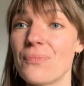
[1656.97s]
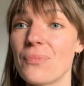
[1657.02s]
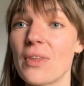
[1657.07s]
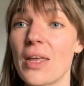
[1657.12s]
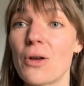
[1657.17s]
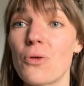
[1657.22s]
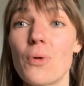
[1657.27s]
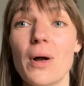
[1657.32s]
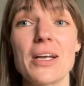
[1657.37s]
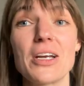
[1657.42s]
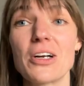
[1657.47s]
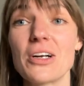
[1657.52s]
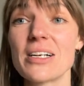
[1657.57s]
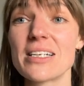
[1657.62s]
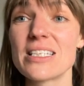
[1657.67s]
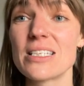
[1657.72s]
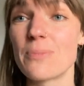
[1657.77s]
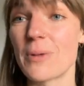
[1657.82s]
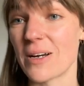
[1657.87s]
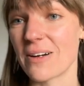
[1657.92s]
like what your
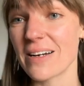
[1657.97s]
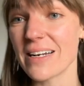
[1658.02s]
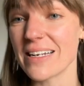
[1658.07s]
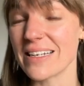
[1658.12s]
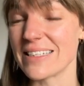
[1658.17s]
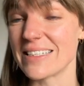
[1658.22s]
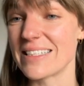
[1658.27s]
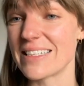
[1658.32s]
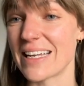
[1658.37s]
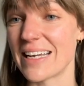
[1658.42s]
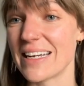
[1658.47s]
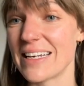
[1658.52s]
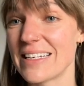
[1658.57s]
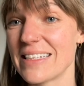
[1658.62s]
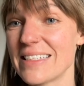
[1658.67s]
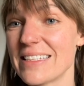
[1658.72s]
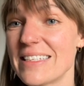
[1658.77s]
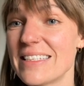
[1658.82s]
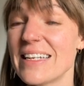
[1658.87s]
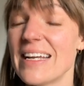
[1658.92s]
experience
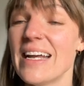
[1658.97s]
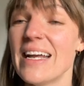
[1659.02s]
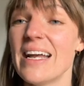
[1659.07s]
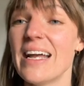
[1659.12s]
is.